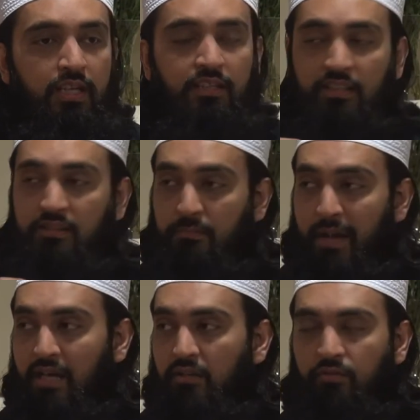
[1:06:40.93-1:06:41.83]
They
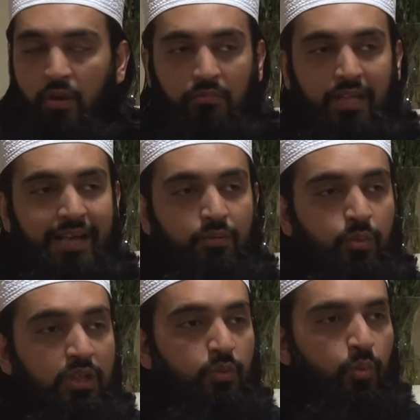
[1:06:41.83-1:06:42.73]
spend from that
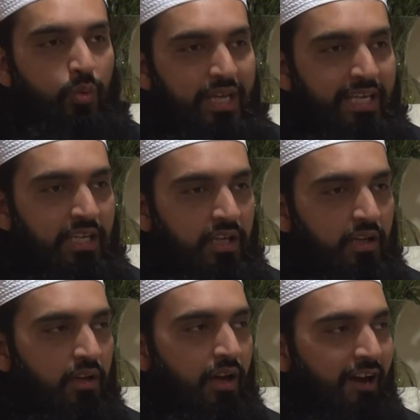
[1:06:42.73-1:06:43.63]
which we
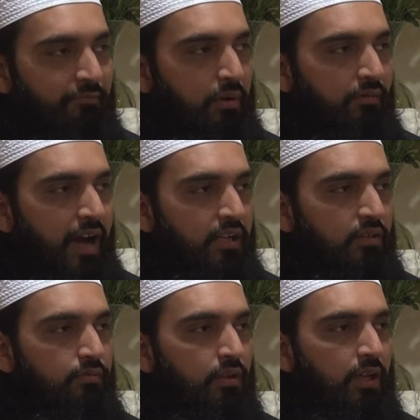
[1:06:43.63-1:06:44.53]
have provided
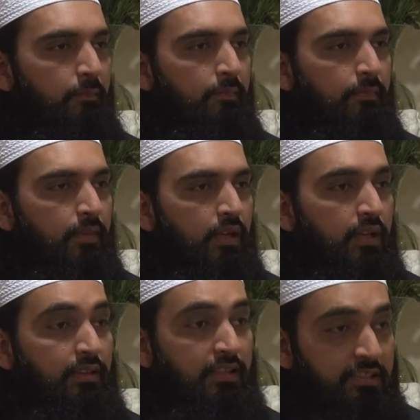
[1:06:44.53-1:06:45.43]
for them.
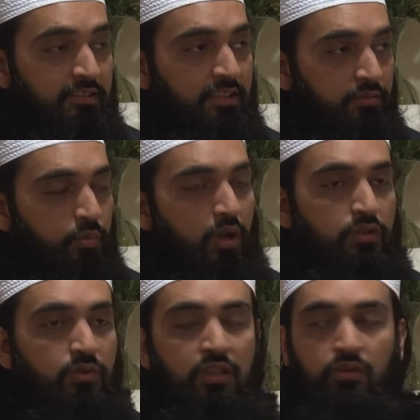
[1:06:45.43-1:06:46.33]
This is what
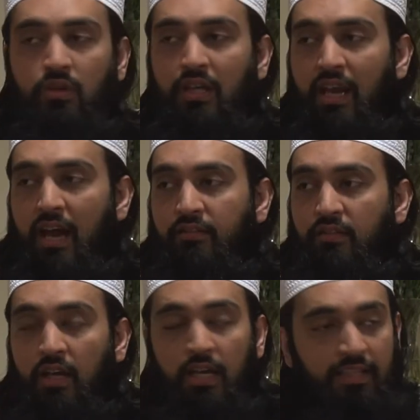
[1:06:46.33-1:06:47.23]
you need to realize.
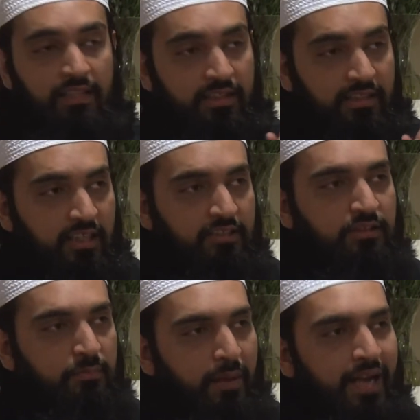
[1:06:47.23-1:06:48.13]

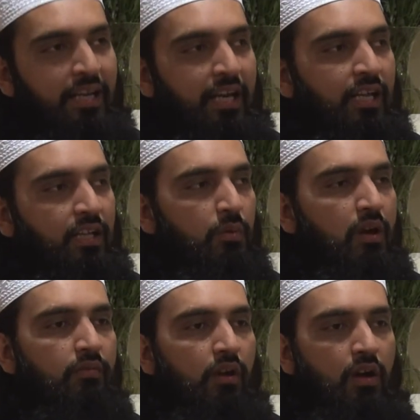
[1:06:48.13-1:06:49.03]
This spending in the way
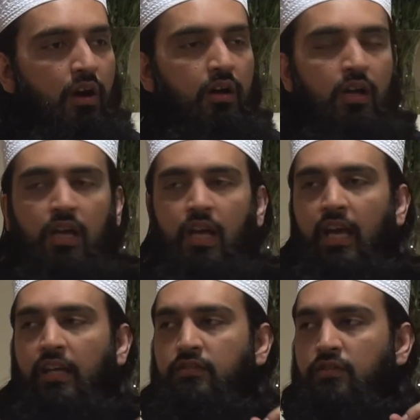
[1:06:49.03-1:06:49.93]
of Allah
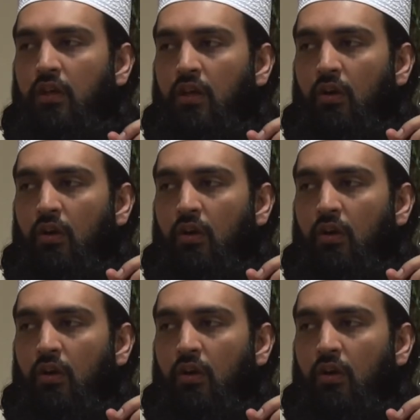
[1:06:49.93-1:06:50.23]
is